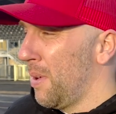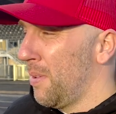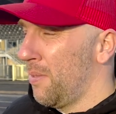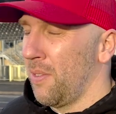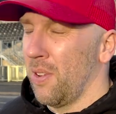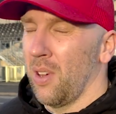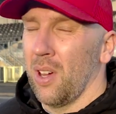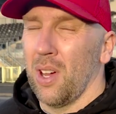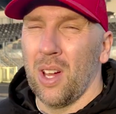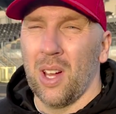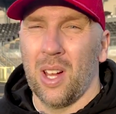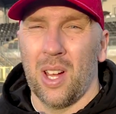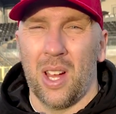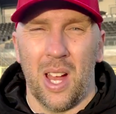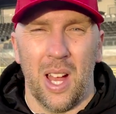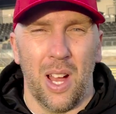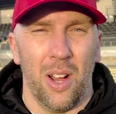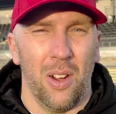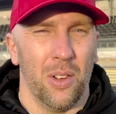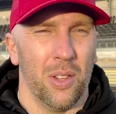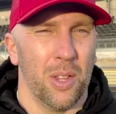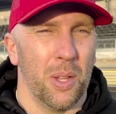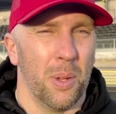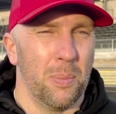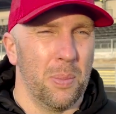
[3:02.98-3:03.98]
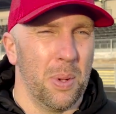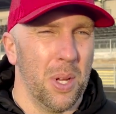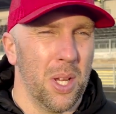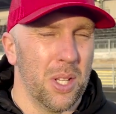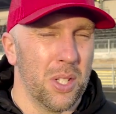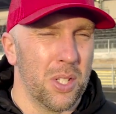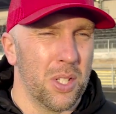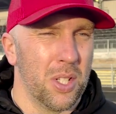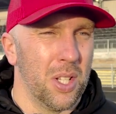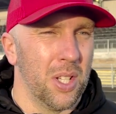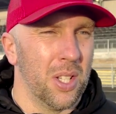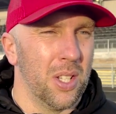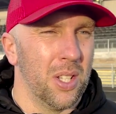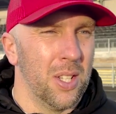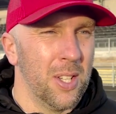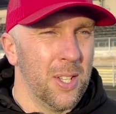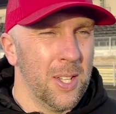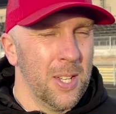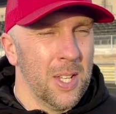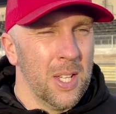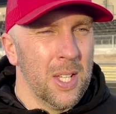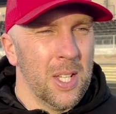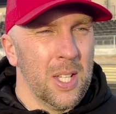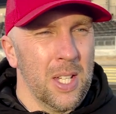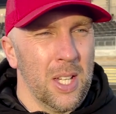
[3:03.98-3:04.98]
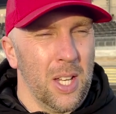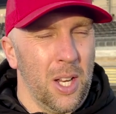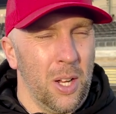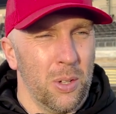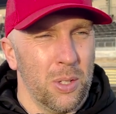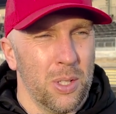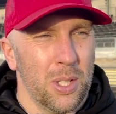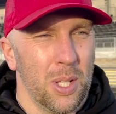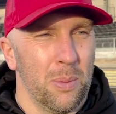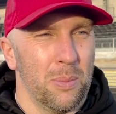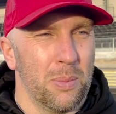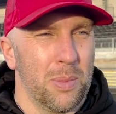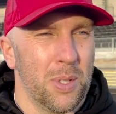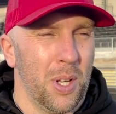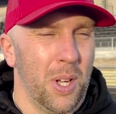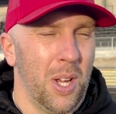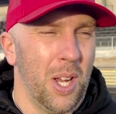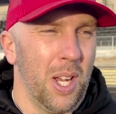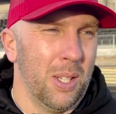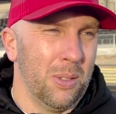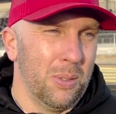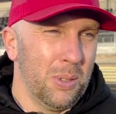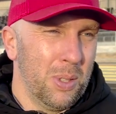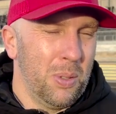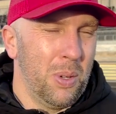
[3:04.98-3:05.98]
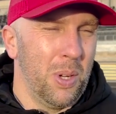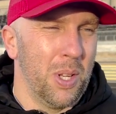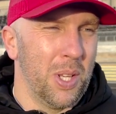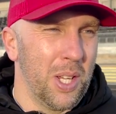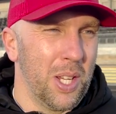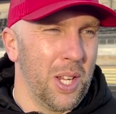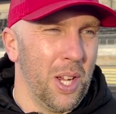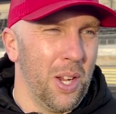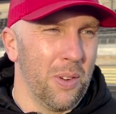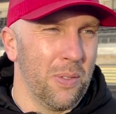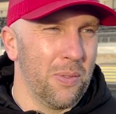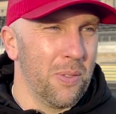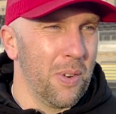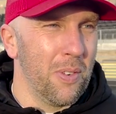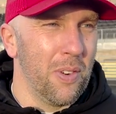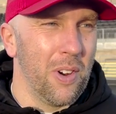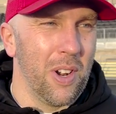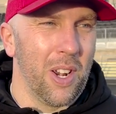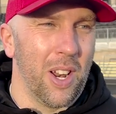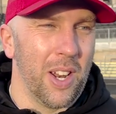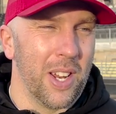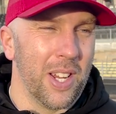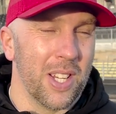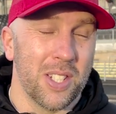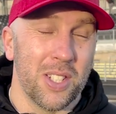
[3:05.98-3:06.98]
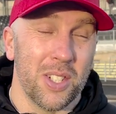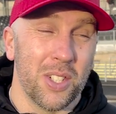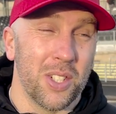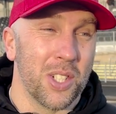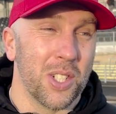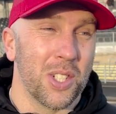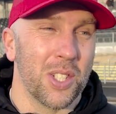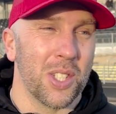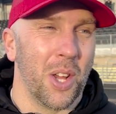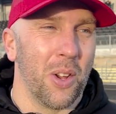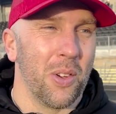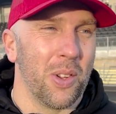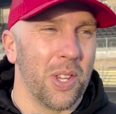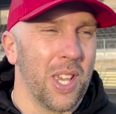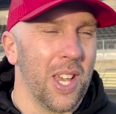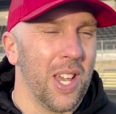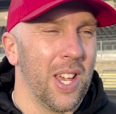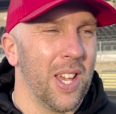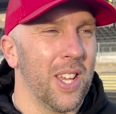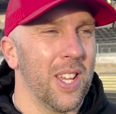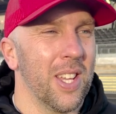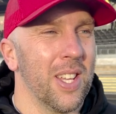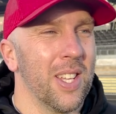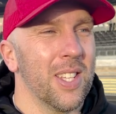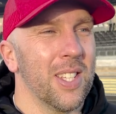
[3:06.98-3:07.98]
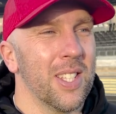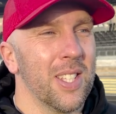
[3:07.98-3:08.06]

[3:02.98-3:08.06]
effort out on the pitch, and you know sometimes when you go for a run like this, you just don't get